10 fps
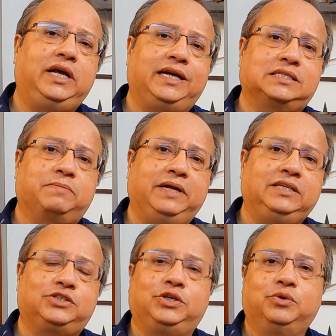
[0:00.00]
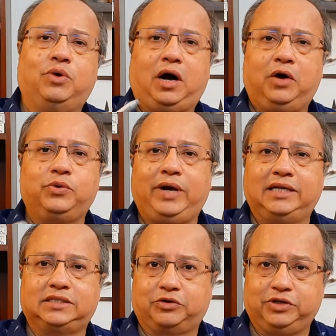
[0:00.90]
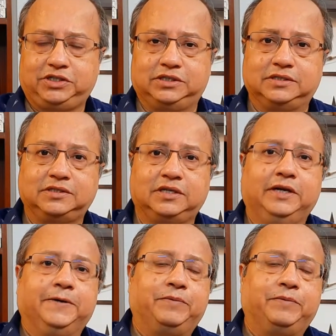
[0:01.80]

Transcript: explains to you how to answer questions,